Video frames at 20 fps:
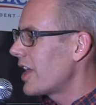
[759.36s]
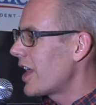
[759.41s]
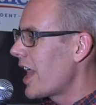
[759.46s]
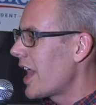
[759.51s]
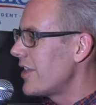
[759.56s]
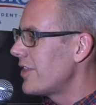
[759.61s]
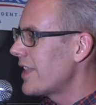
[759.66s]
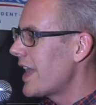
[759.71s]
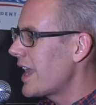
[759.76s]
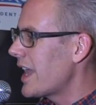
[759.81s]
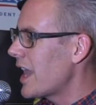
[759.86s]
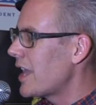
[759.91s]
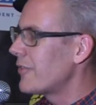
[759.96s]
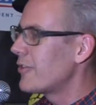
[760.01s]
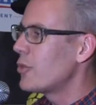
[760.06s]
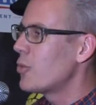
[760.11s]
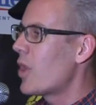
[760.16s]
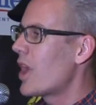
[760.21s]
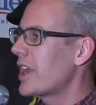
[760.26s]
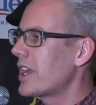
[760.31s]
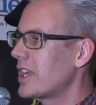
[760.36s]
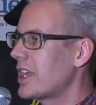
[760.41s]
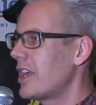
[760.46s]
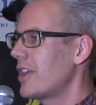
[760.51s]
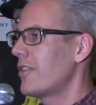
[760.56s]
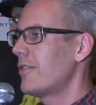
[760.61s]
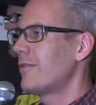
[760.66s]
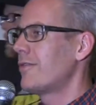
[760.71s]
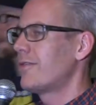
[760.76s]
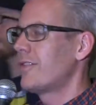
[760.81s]
if you want to
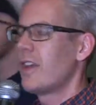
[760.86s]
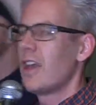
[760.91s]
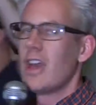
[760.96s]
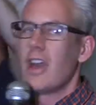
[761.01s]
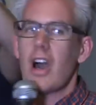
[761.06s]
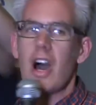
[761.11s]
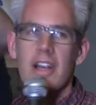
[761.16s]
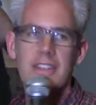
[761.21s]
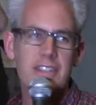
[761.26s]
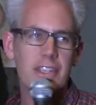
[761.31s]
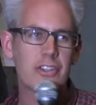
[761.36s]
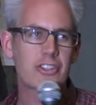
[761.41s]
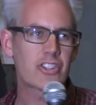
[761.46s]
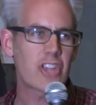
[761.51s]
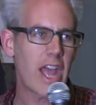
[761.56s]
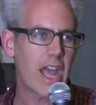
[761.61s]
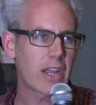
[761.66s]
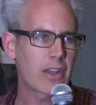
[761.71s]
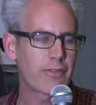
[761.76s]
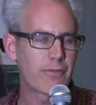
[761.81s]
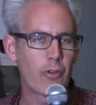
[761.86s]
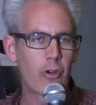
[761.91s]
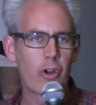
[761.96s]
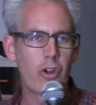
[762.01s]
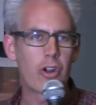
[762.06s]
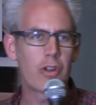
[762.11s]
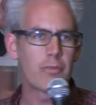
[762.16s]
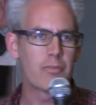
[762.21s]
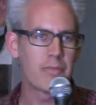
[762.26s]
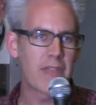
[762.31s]
give us a check
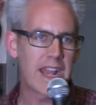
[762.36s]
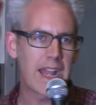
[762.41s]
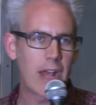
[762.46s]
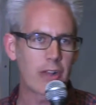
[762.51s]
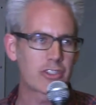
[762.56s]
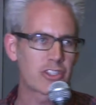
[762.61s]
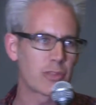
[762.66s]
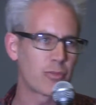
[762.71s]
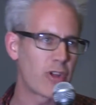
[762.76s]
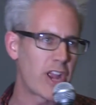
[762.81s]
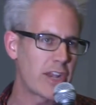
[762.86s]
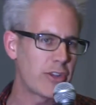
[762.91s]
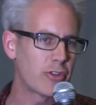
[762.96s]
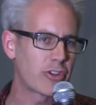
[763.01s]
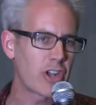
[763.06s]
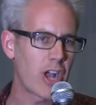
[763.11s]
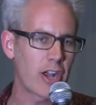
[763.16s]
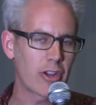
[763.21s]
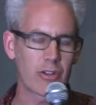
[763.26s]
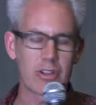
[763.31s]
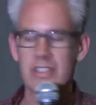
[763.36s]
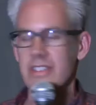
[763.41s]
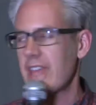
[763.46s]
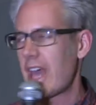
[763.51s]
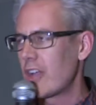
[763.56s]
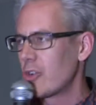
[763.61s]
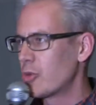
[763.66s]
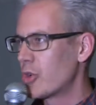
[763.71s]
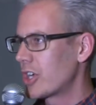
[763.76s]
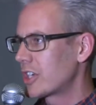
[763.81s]
for made out to the Brand New Congress,
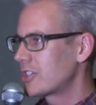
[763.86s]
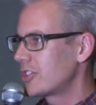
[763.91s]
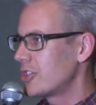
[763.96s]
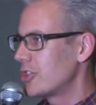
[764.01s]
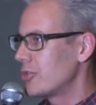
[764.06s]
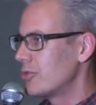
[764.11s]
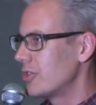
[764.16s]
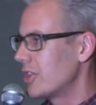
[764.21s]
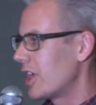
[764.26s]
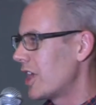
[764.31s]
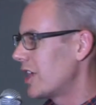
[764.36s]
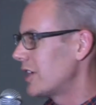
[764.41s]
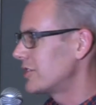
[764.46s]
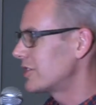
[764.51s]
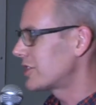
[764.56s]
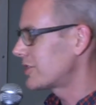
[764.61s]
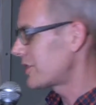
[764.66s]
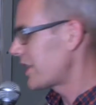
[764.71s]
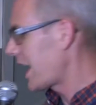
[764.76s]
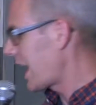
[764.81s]
that'll work too. Just